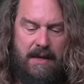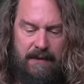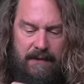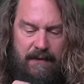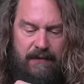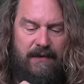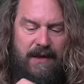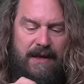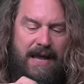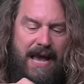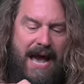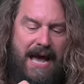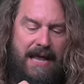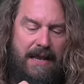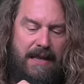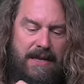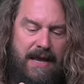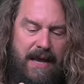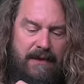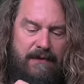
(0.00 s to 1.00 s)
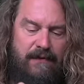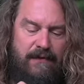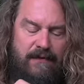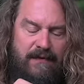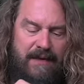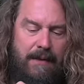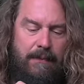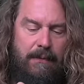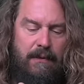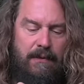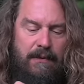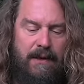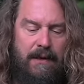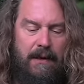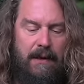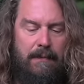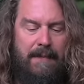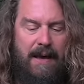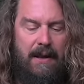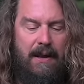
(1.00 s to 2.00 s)
This is going to add a nice, stable
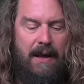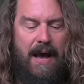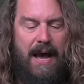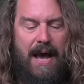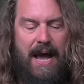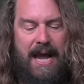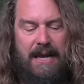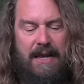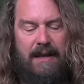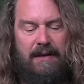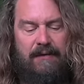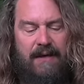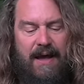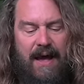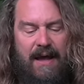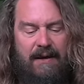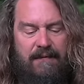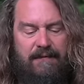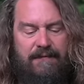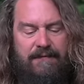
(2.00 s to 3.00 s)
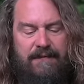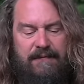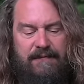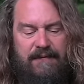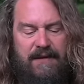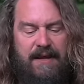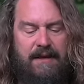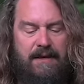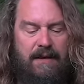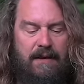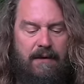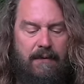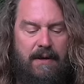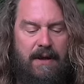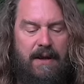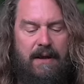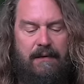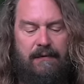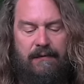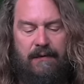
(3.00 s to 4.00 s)
little amount of height. It's got fifteen
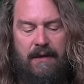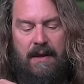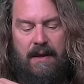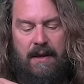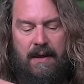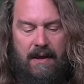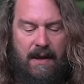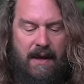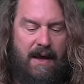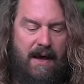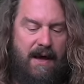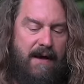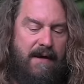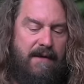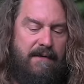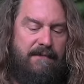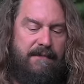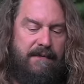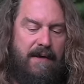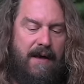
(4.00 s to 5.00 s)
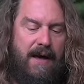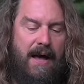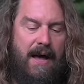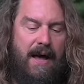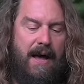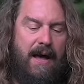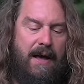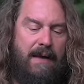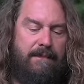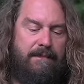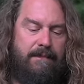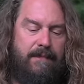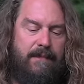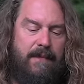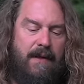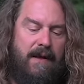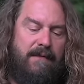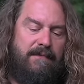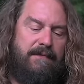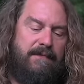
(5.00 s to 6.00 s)
degrees of uh,
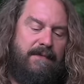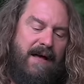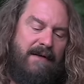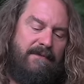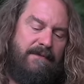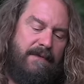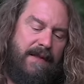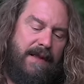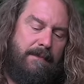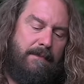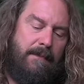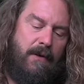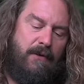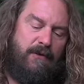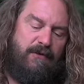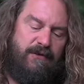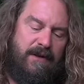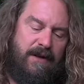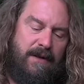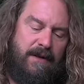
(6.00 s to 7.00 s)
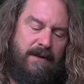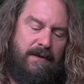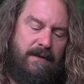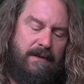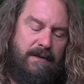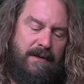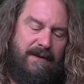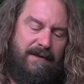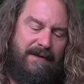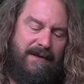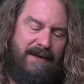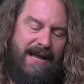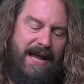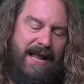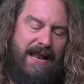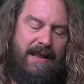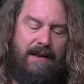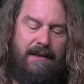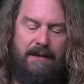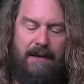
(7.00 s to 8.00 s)
of leveling motion. I
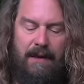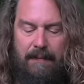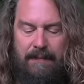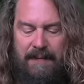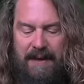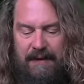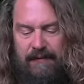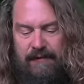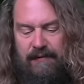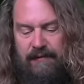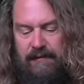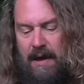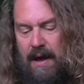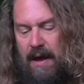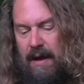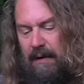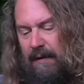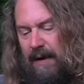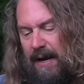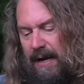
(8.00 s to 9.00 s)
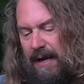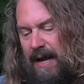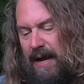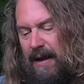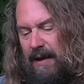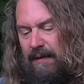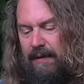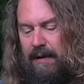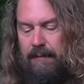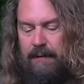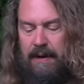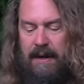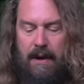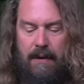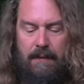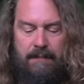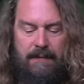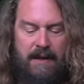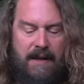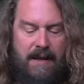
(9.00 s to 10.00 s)
got it a little bit snug right now, there we
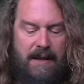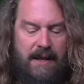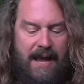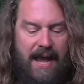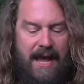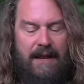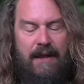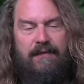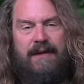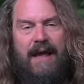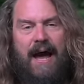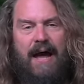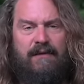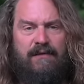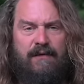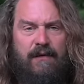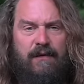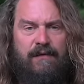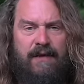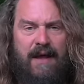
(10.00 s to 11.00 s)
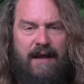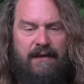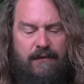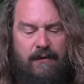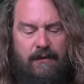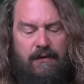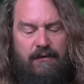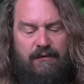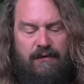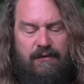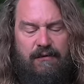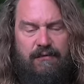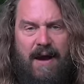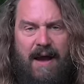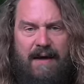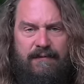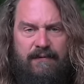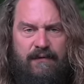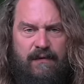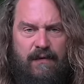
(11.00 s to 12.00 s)
go. And it's got two set screws. You
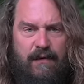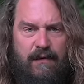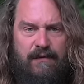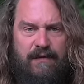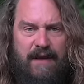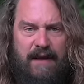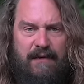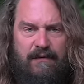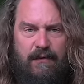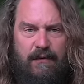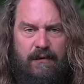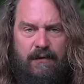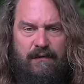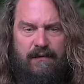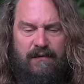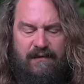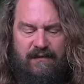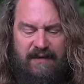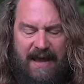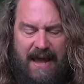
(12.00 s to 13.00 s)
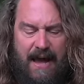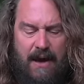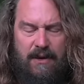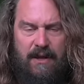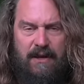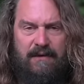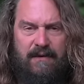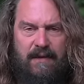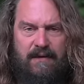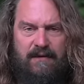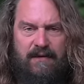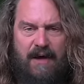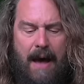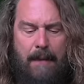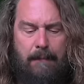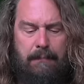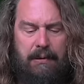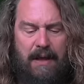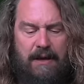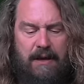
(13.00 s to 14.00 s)
drive two set screws down into the
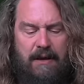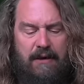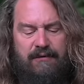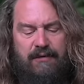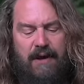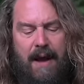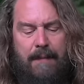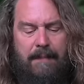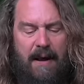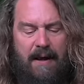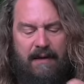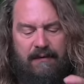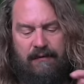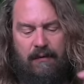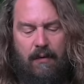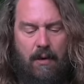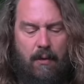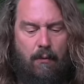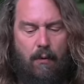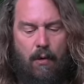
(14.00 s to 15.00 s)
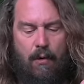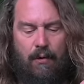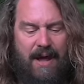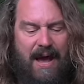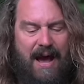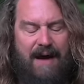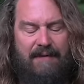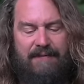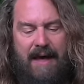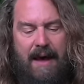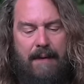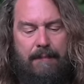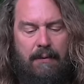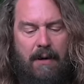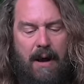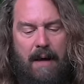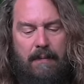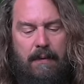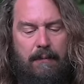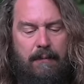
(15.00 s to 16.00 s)
top plate of your tripod so it won't have that
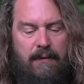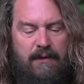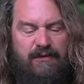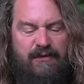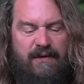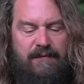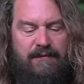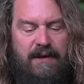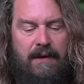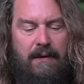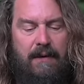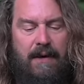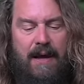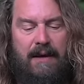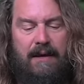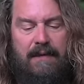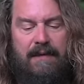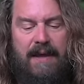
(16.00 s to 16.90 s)
problem with shifting around.